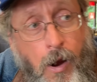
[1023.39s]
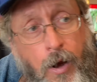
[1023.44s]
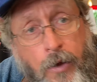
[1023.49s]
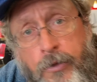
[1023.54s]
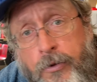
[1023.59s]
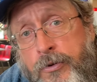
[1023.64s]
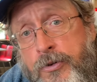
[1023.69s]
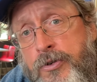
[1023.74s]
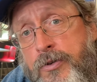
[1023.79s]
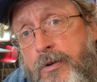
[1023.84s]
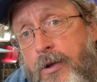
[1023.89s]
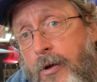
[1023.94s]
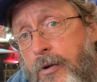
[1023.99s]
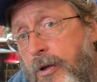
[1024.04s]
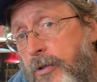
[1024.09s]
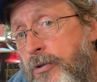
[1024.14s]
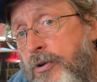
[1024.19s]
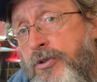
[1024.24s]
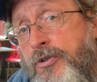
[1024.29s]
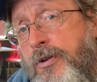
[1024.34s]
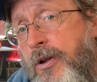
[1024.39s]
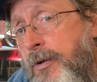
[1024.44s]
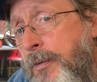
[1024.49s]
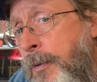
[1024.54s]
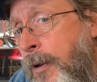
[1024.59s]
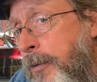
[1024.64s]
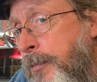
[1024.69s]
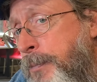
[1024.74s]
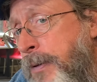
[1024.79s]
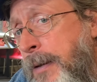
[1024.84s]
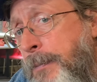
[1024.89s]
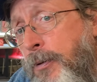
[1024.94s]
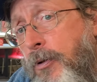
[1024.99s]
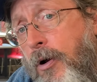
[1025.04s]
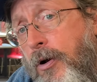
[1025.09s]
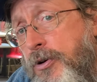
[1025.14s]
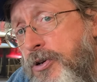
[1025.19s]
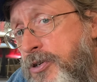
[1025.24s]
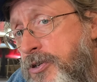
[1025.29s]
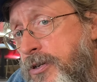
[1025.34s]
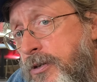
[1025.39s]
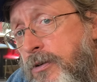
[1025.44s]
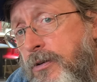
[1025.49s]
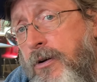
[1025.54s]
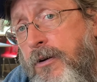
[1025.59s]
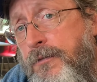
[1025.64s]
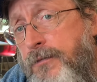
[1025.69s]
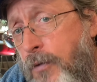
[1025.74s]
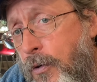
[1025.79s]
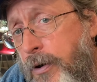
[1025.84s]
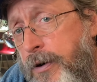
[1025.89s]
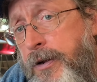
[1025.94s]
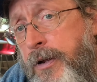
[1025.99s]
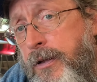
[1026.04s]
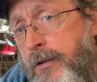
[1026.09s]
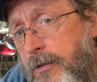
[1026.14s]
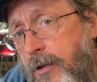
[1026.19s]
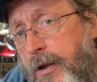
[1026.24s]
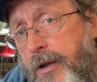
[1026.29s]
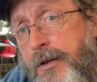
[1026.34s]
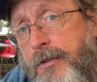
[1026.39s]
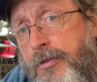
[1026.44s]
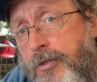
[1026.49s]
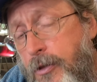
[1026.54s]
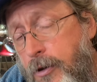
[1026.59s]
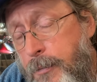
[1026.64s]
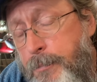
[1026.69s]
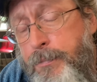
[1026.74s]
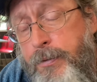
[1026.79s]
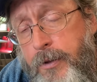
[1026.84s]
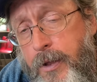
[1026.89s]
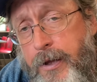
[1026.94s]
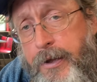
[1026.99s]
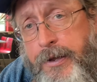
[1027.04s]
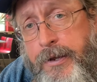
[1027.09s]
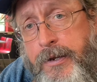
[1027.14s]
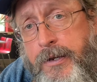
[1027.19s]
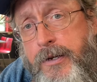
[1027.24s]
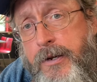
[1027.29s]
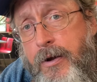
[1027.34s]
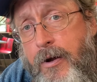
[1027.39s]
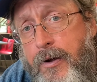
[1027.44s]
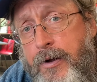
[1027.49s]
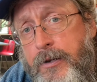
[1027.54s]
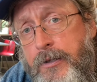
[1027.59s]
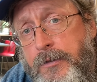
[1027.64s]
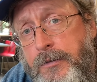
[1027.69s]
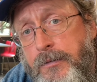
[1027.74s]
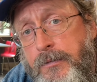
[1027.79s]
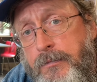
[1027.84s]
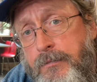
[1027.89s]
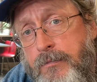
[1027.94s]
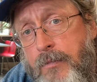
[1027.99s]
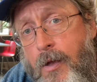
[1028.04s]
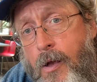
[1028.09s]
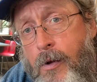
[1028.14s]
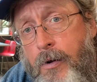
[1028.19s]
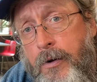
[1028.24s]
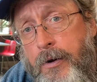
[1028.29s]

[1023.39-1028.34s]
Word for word: people, others, do you others feel like people, are, people are still avoiding it like the plague? Mm-hmm.